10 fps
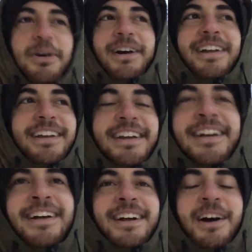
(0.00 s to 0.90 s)
but
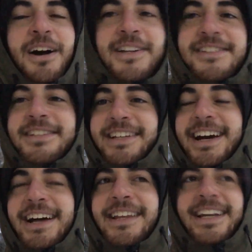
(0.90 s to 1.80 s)
honestly,
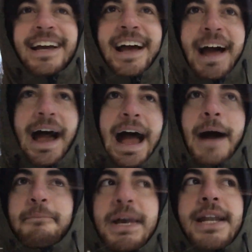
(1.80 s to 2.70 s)
yeah, like
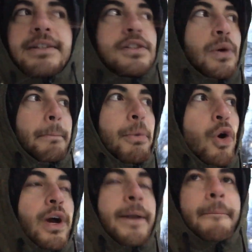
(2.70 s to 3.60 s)
I'm getting to a
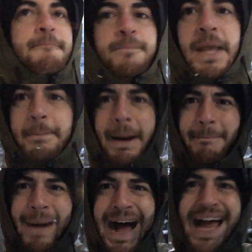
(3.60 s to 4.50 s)
point in my
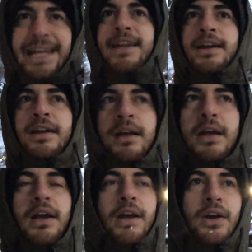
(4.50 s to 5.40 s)
mind
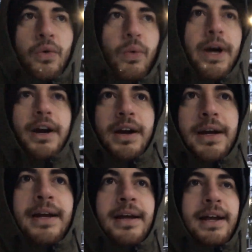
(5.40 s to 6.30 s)
where
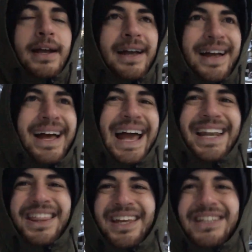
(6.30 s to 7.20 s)

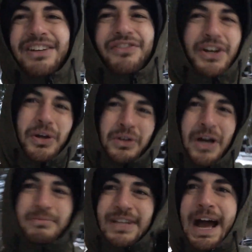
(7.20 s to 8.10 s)
anything difficult
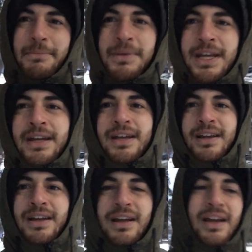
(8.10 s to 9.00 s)
comes at me,
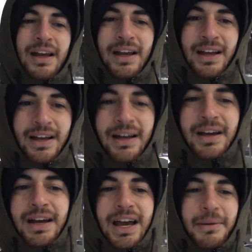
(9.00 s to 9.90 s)

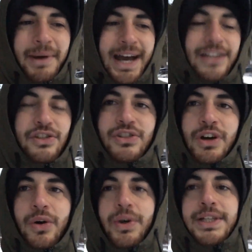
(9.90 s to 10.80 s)
and my answer is
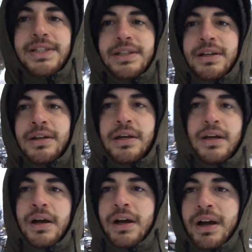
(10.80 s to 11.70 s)
always,
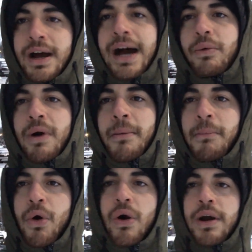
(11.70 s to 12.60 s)
I want
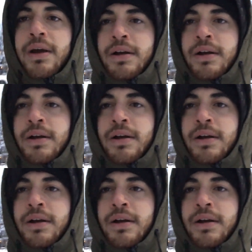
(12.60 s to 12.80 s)
more.